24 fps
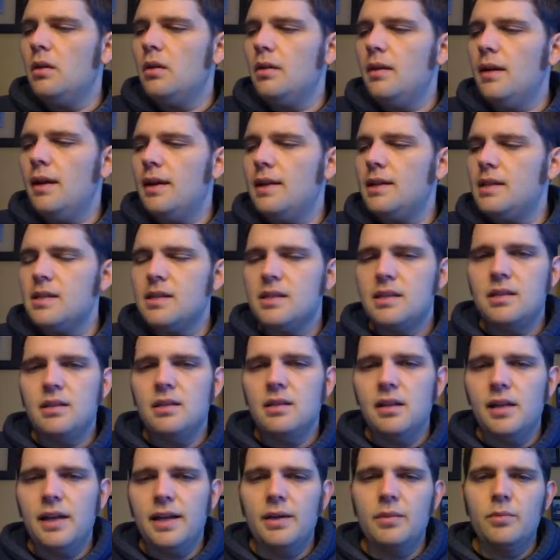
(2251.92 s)
as
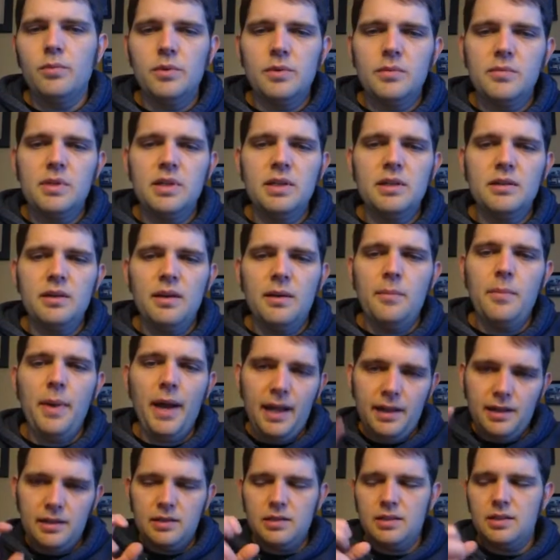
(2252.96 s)
like would be a
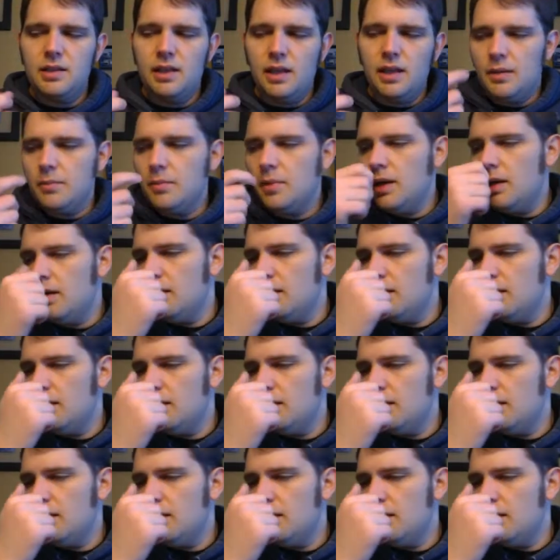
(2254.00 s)
balanced game.